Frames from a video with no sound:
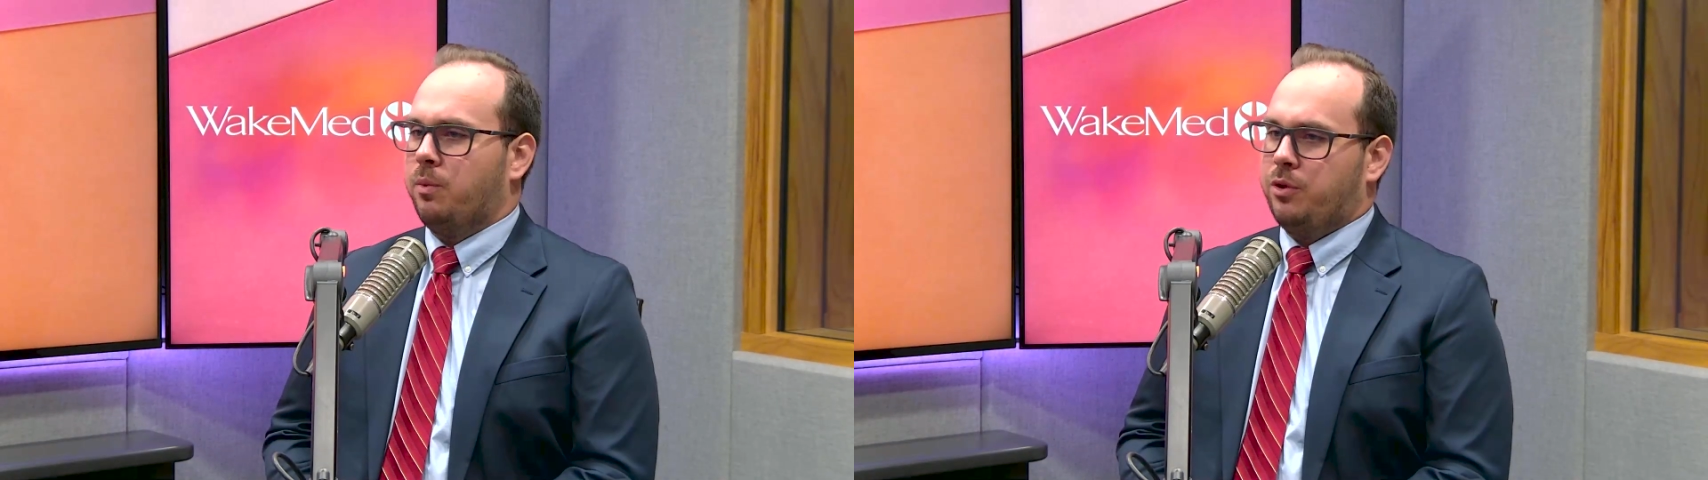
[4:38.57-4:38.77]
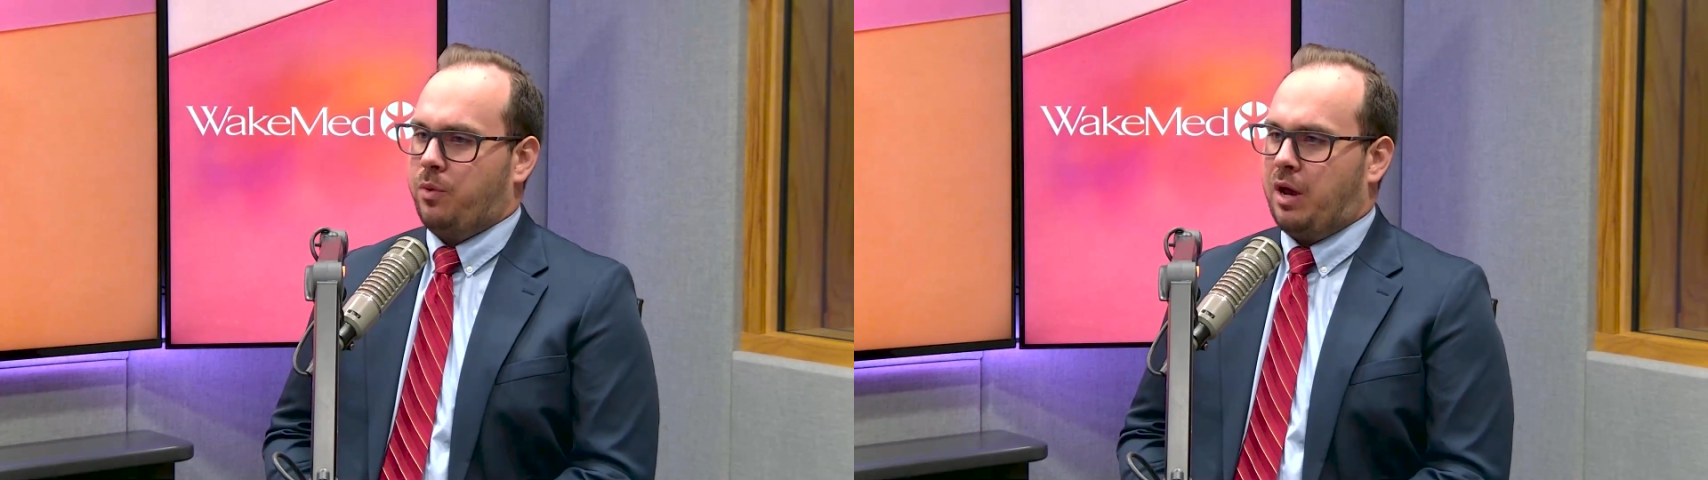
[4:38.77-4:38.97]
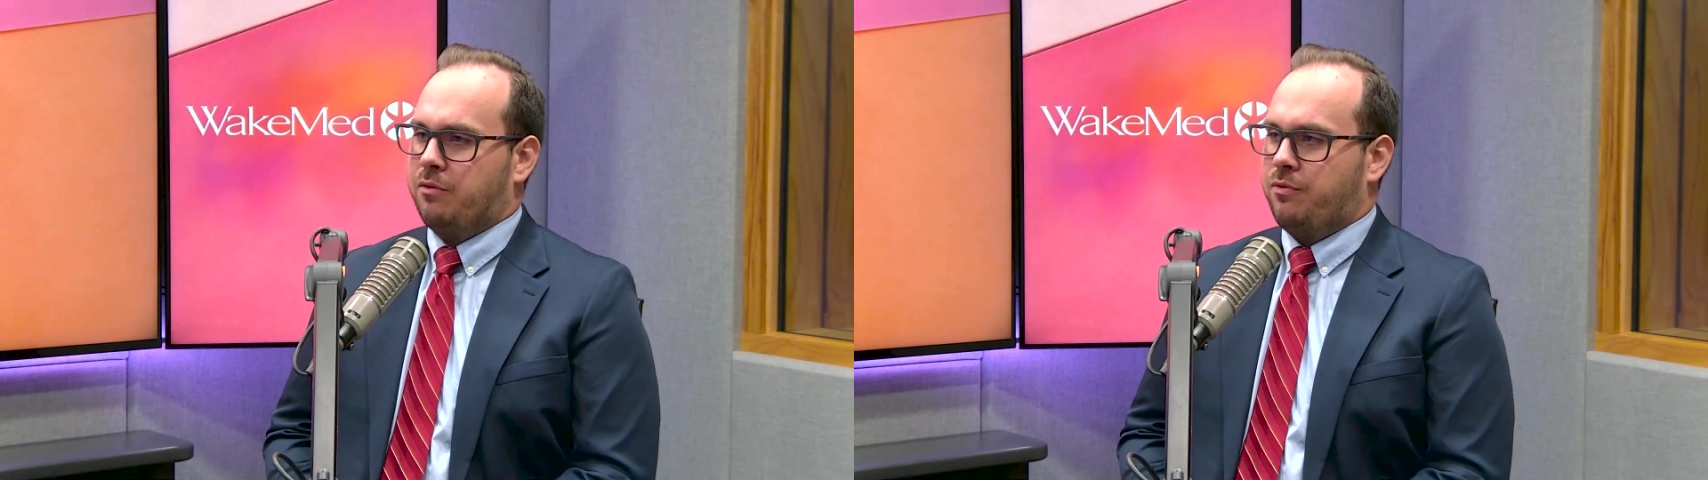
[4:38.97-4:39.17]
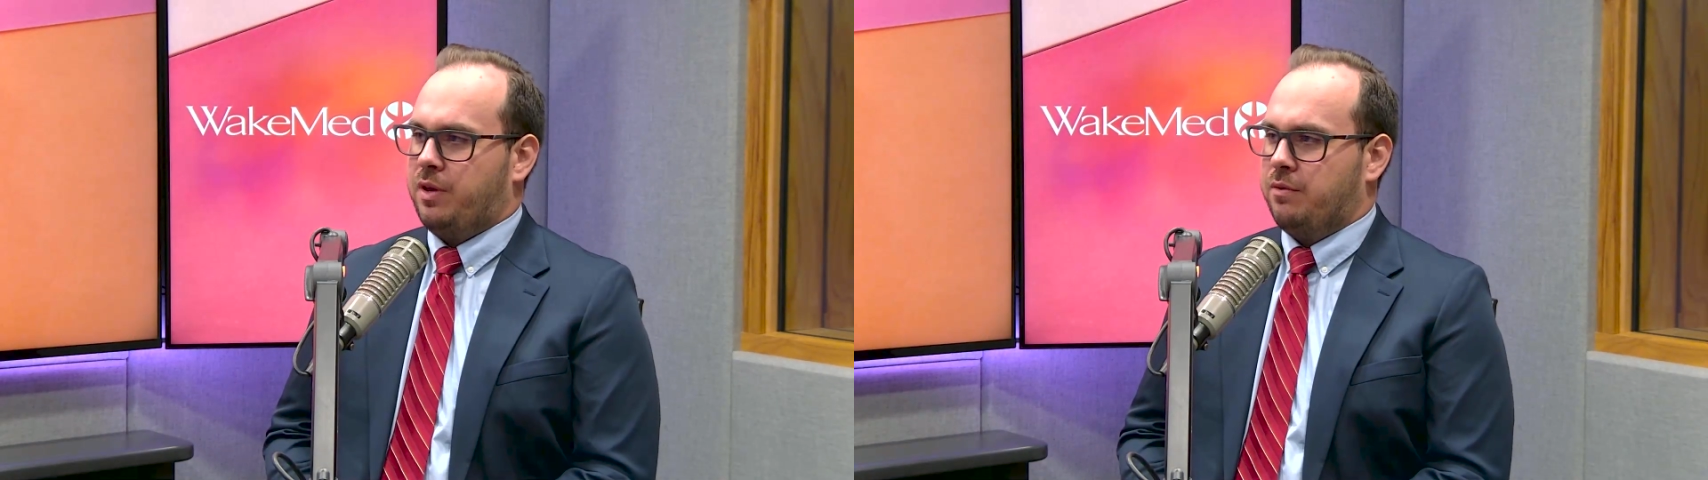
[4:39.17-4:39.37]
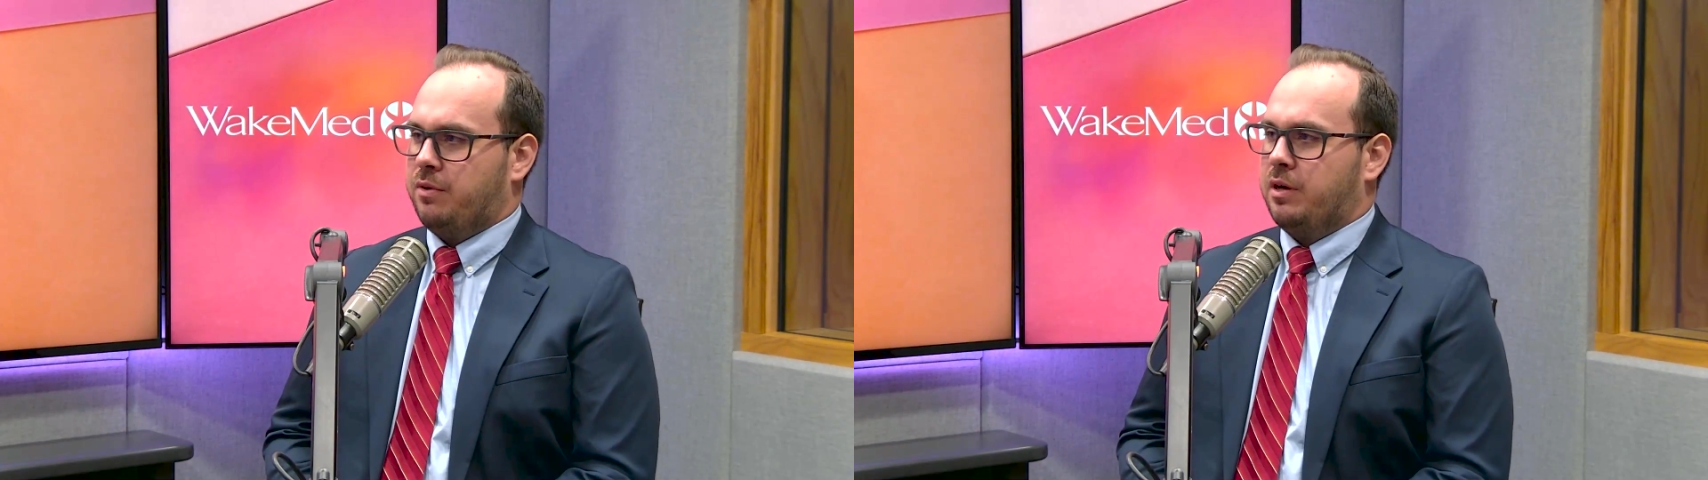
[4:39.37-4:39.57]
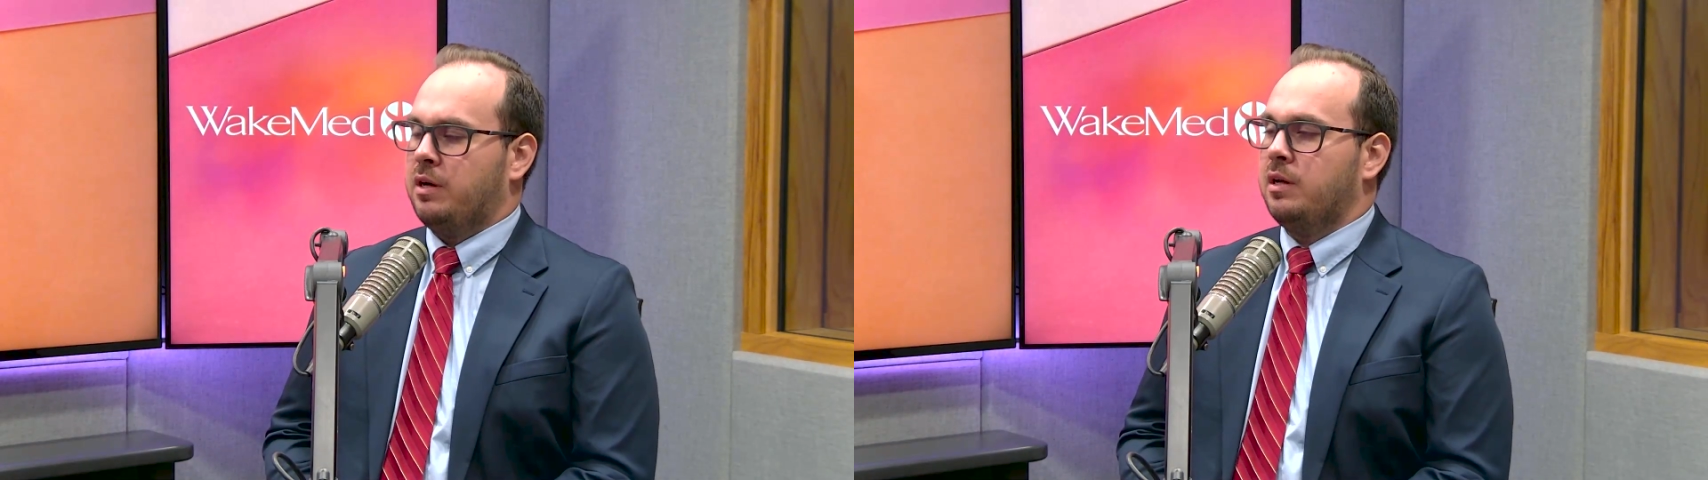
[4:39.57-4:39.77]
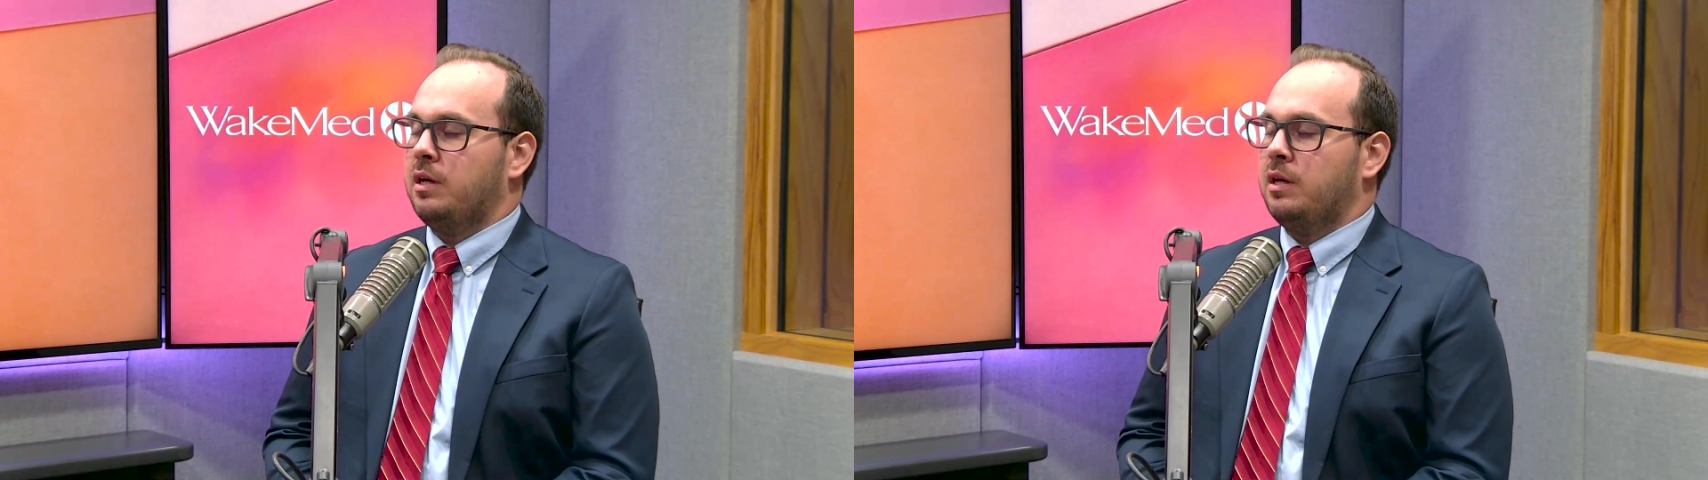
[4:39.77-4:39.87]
when you have a fever,